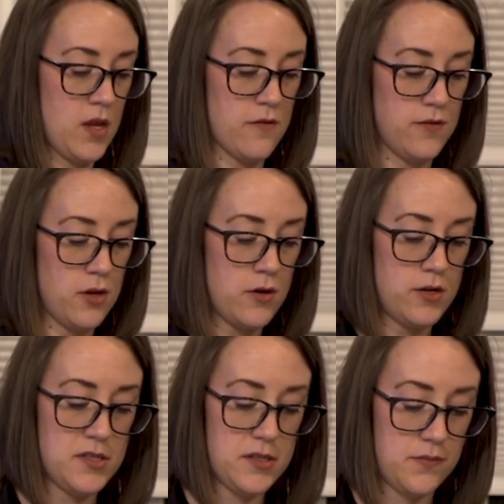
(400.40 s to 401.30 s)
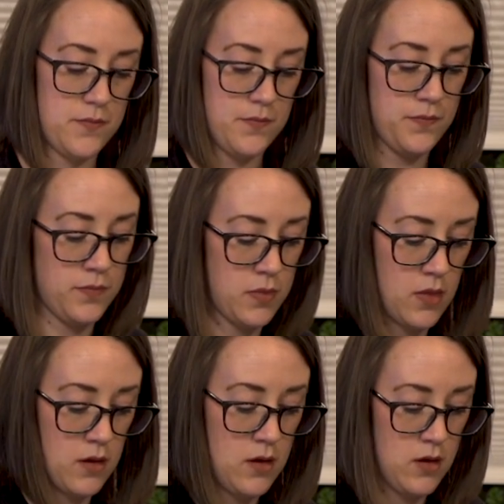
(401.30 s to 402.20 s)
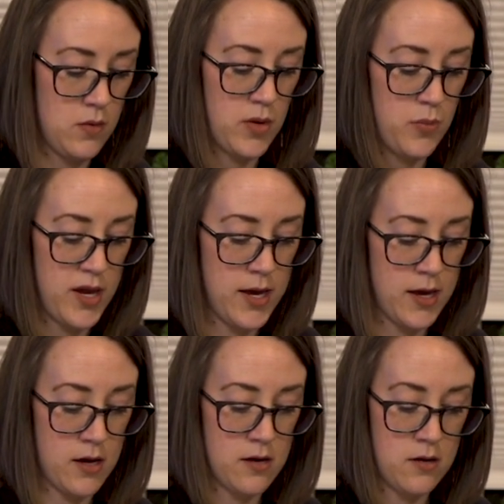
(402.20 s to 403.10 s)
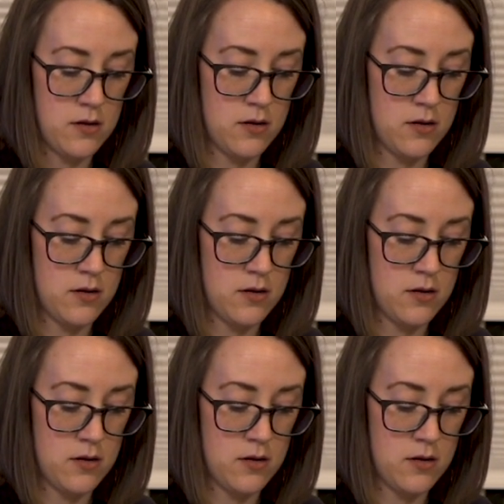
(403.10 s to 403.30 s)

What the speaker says: Now, if you notice, my pan